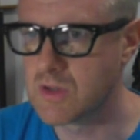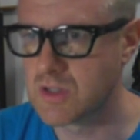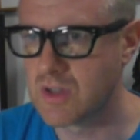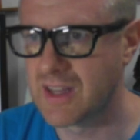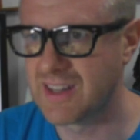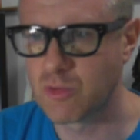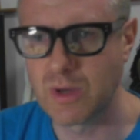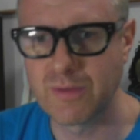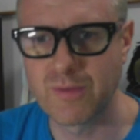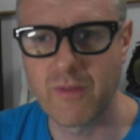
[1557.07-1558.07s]
at night and
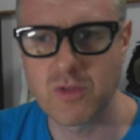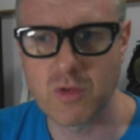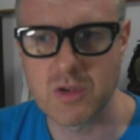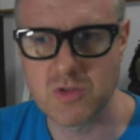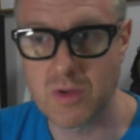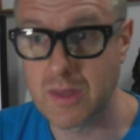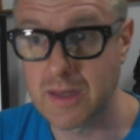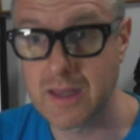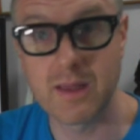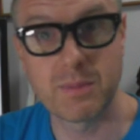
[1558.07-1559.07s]
25 degrees during the
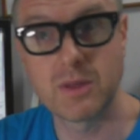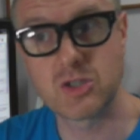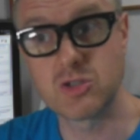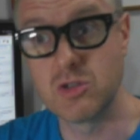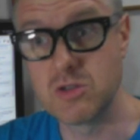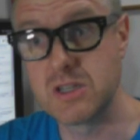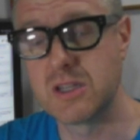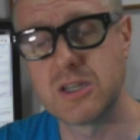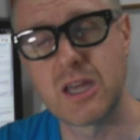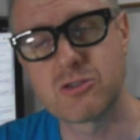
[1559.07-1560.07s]
day, a bit like New
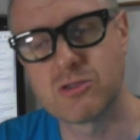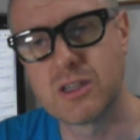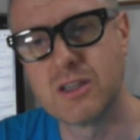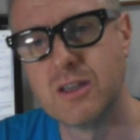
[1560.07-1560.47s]
Zealand actually.